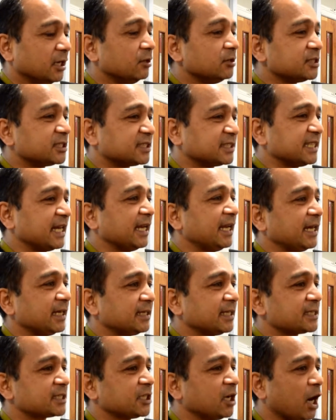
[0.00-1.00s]
selling
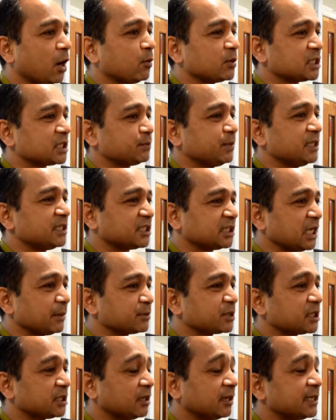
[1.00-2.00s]
this car which has been
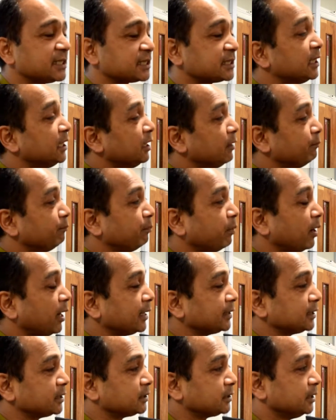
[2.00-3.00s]
subsidized
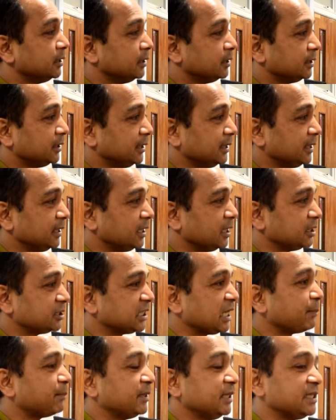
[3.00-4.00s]
by the
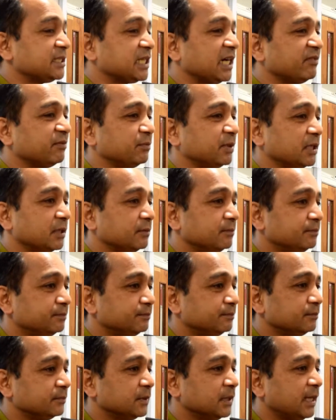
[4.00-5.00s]
Japanese government.
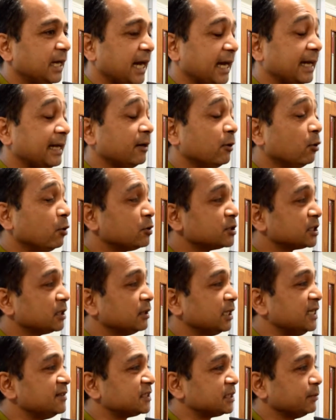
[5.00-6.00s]
And it also
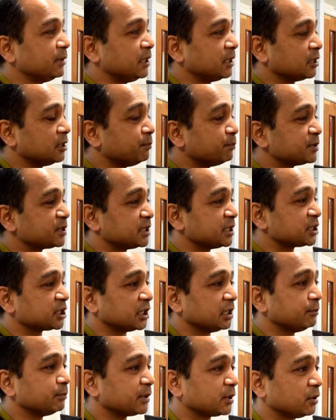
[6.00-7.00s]
leaves them in a good
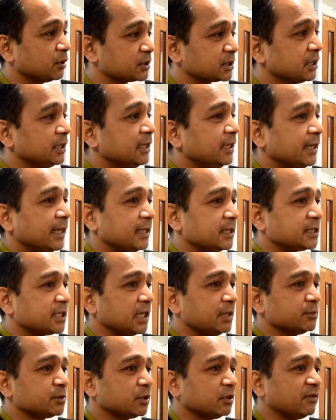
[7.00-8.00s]
position because in
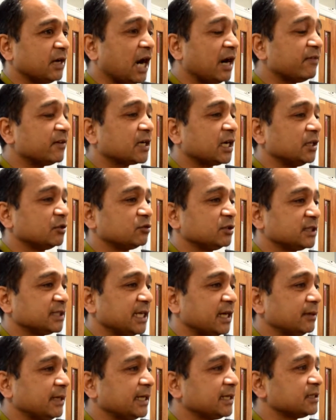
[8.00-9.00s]
terms of other countries
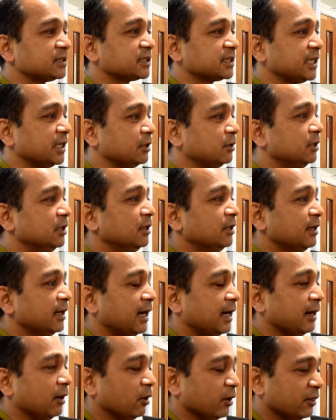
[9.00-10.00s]
now, they can sell
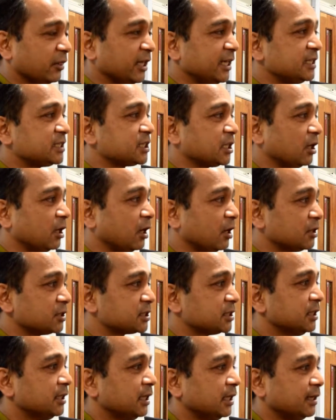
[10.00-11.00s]
these
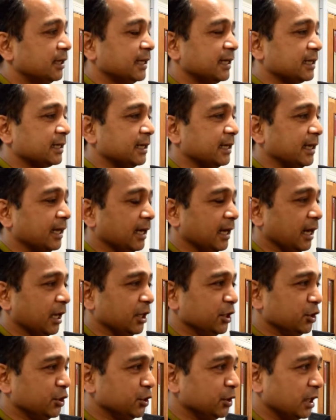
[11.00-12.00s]
cars,
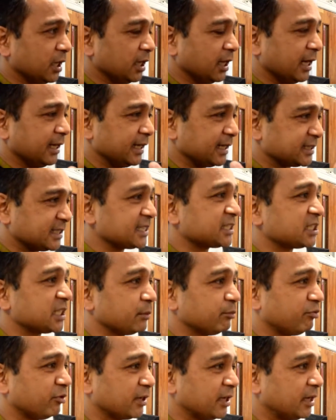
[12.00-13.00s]
an
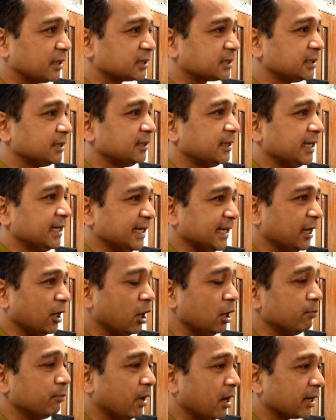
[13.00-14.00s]
existing product in their
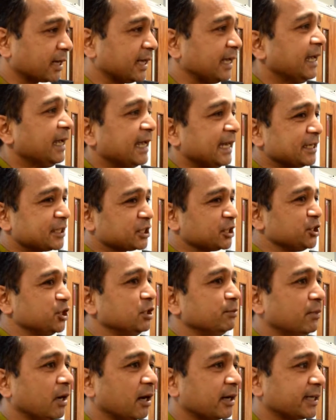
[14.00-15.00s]
home market, into
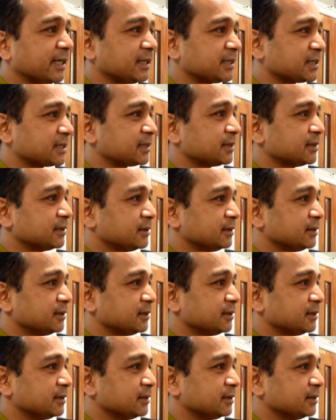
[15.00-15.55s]
new markets.